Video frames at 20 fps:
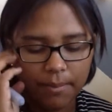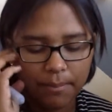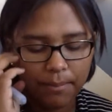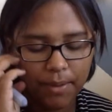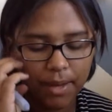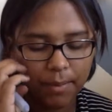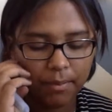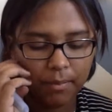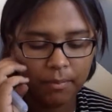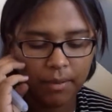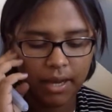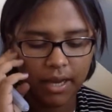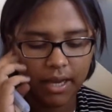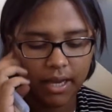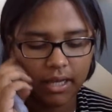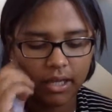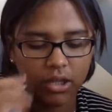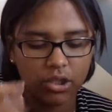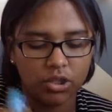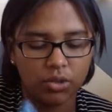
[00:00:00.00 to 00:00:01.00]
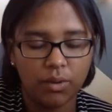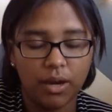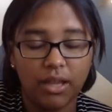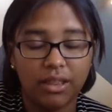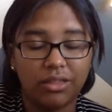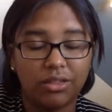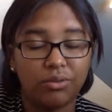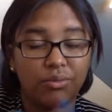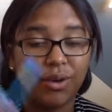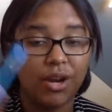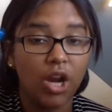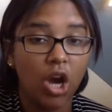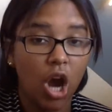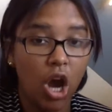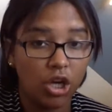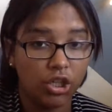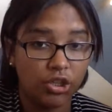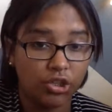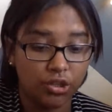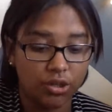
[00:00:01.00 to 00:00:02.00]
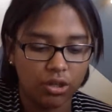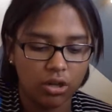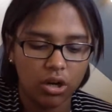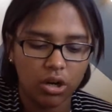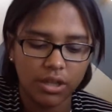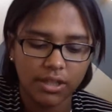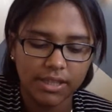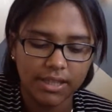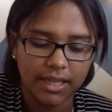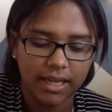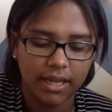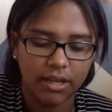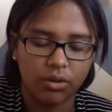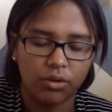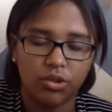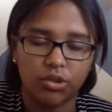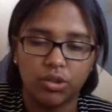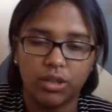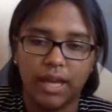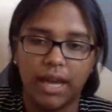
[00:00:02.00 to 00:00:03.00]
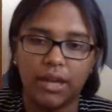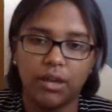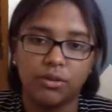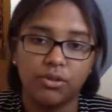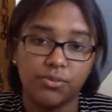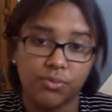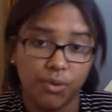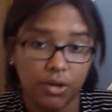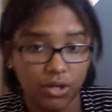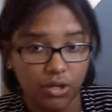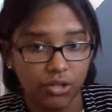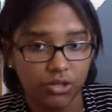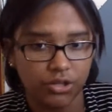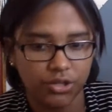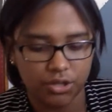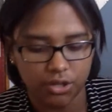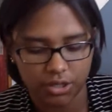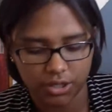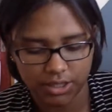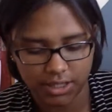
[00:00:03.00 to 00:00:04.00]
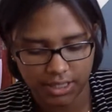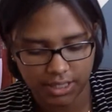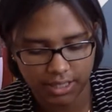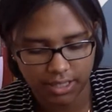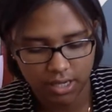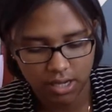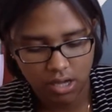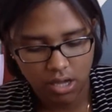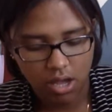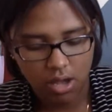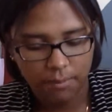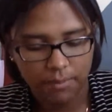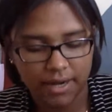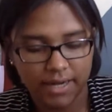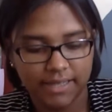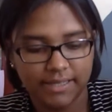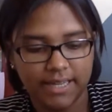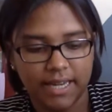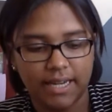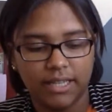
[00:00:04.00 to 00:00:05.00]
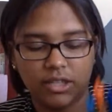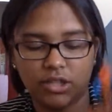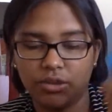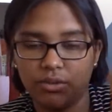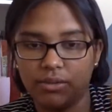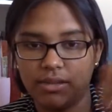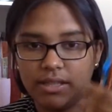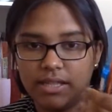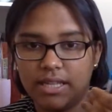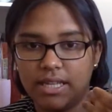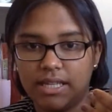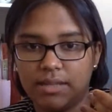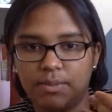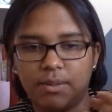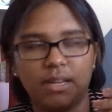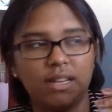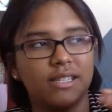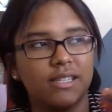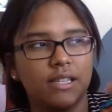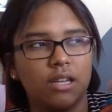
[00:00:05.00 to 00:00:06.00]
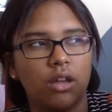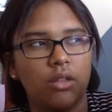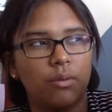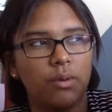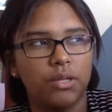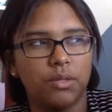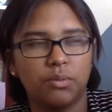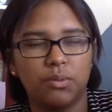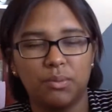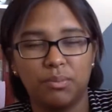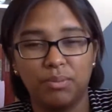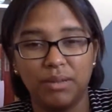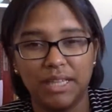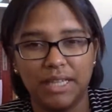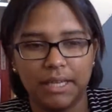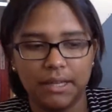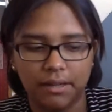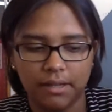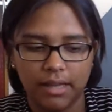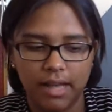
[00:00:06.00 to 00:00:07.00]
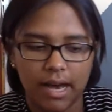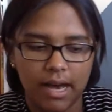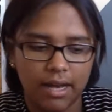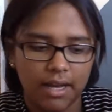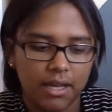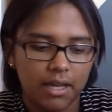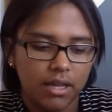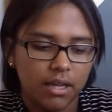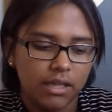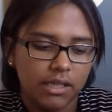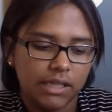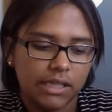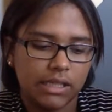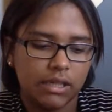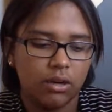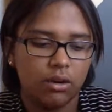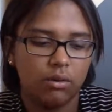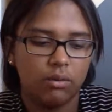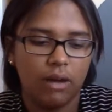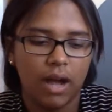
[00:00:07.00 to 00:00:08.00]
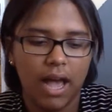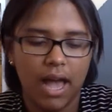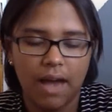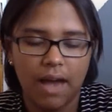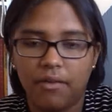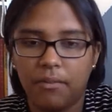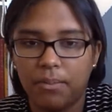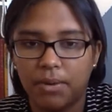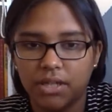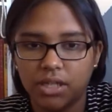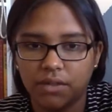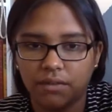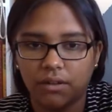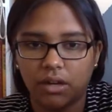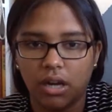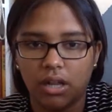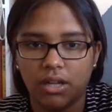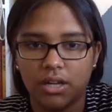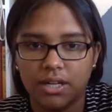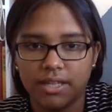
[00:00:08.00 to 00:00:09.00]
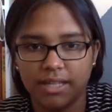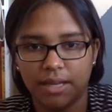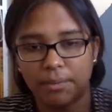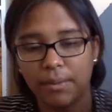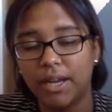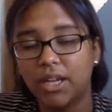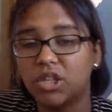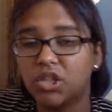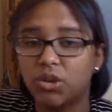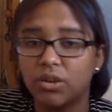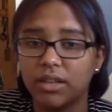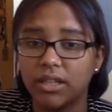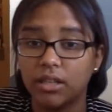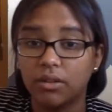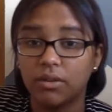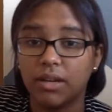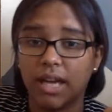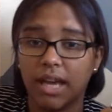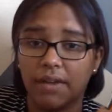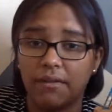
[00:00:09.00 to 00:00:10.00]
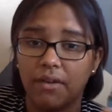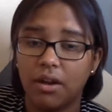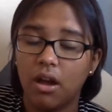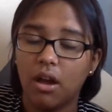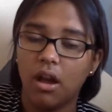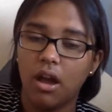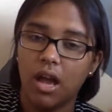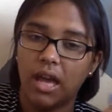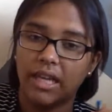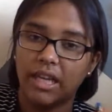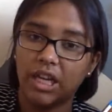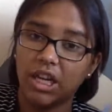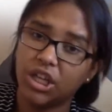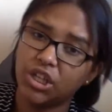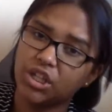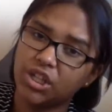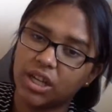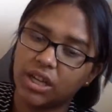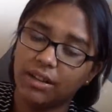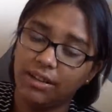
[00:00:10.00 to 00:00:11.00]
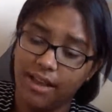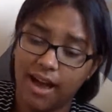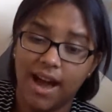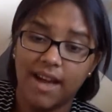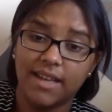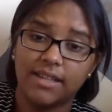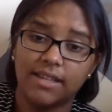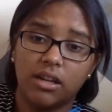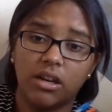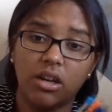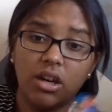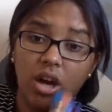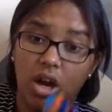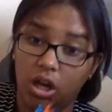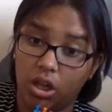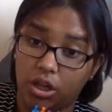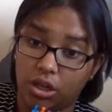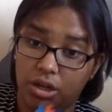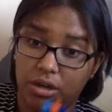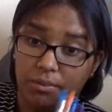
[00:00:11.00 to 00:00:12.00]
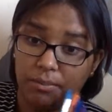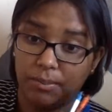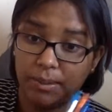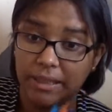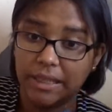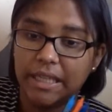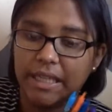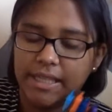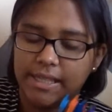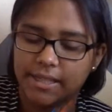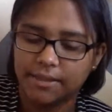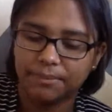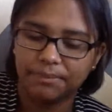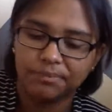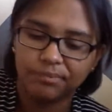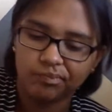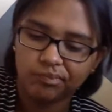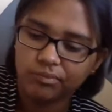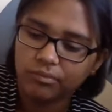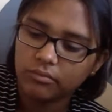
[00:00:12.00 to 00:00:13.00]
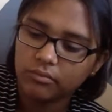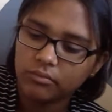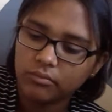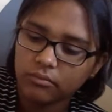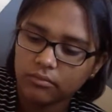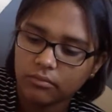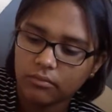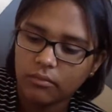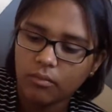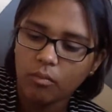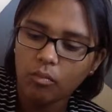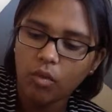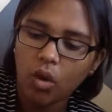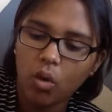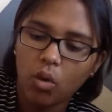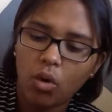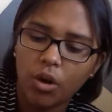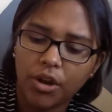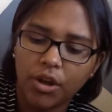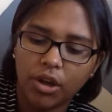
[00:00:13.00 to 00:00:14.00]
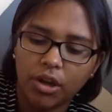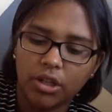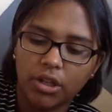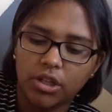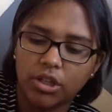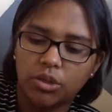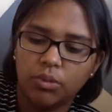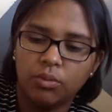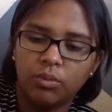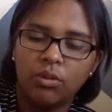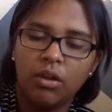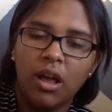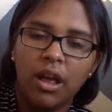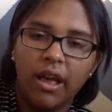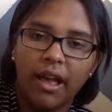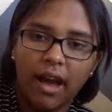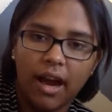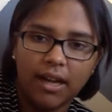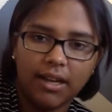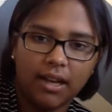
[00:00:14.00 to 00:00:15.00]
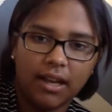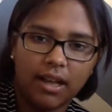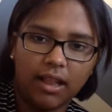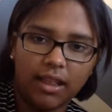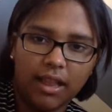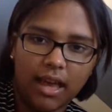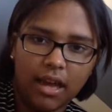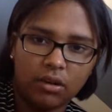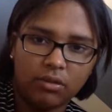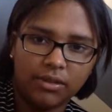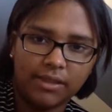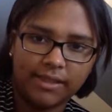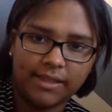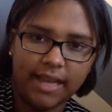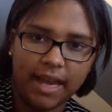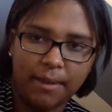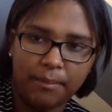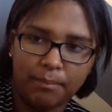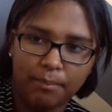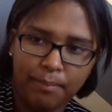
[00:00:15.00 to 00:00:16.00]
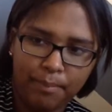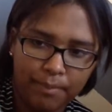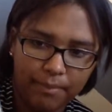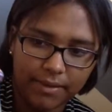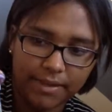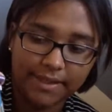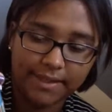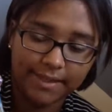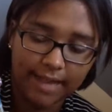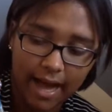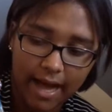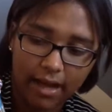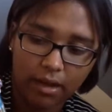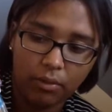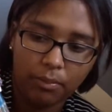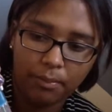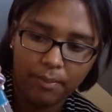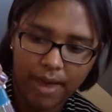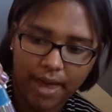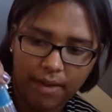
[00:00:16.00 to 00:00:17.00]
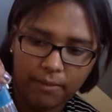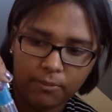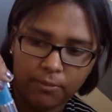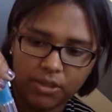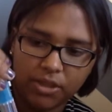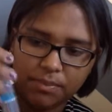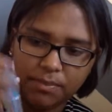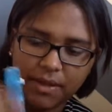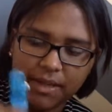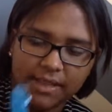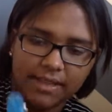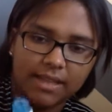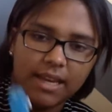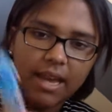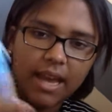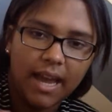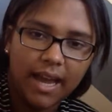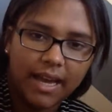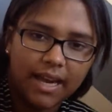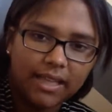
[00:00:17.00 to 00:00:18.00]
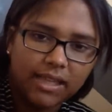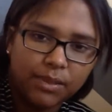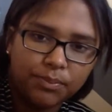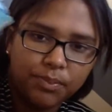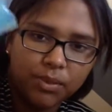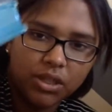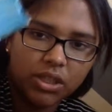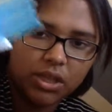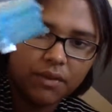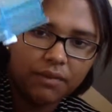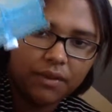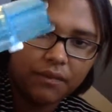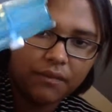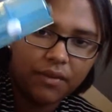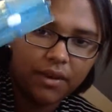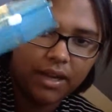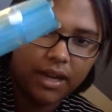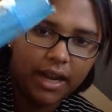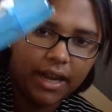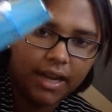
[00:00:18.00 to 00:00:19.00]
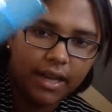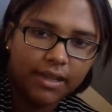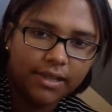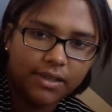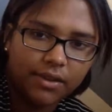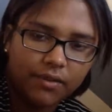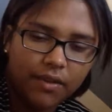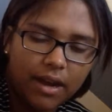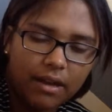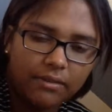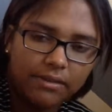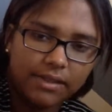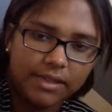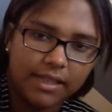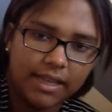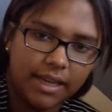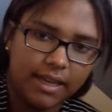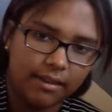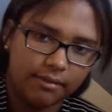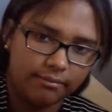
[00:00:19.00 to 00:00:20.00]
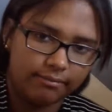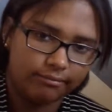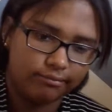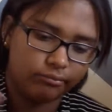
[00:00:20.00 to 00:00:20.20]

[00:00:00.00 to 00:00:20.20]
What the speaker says: Papermate InkJoy 300 RT. Usually I use 100 RT, but I decided to use these because the other ones would bleed a lot. So I a bunch of colors. And make sure that you give each class a color, please. Or you can do a Coletto style pen, which means it has a bunch of different inks around it.